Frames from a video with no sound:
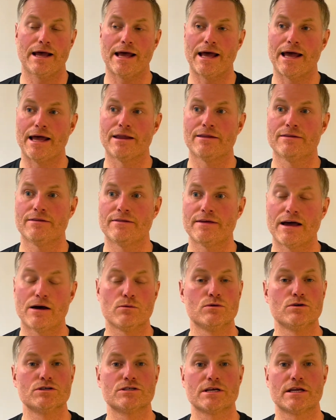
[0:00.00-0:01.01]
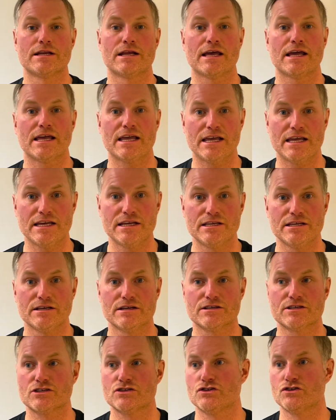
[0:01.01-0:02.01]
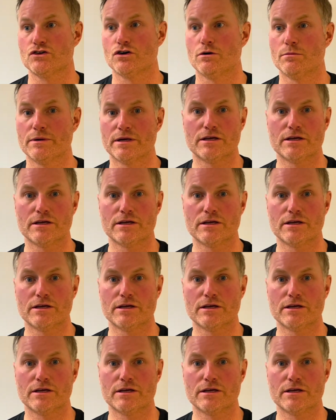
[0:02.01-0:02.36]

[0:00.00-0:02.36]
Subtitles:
And that was a hideous job.